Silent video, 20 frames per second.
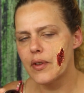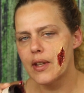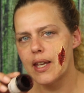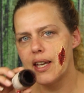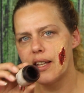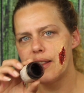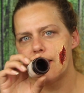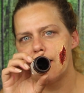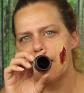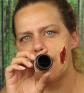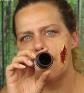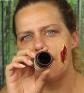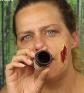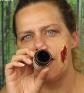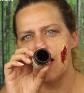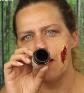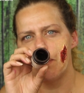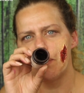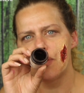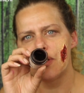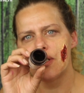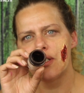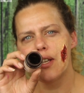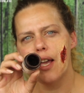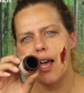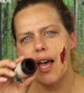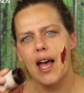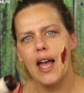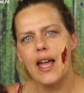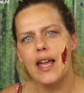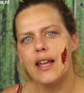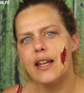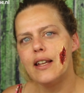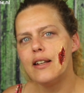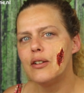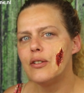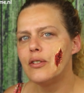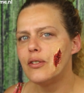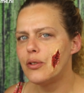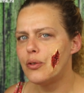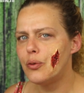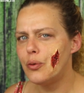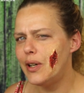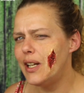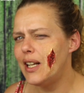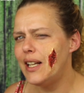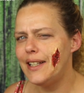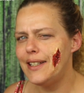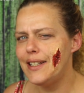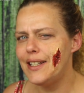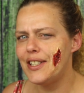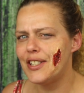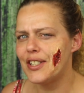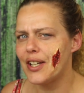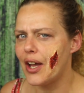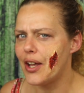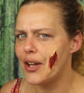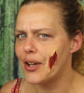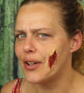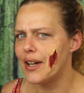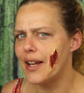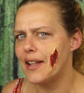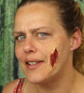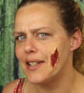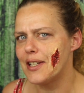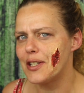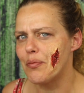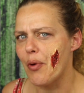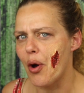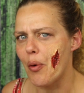get that depth I really desire at this